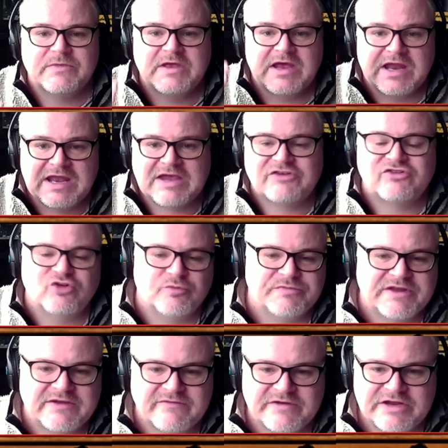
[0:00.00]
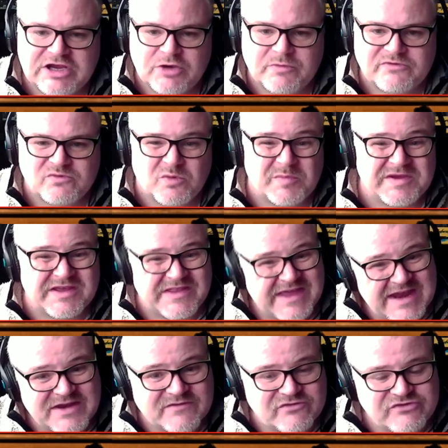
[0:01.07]
collection update video which will be at
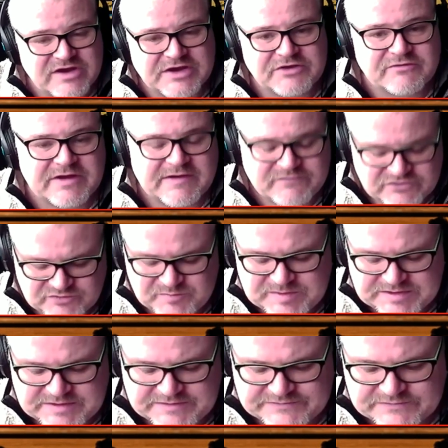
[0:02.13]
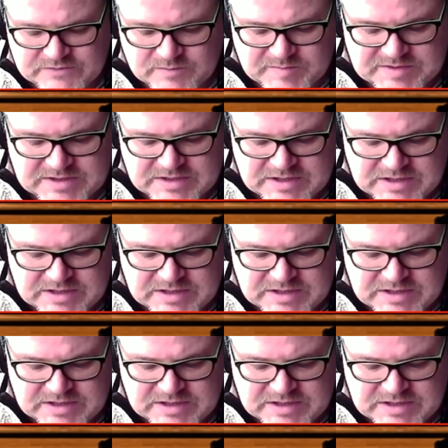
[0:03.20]
the end of January. I've just picked this up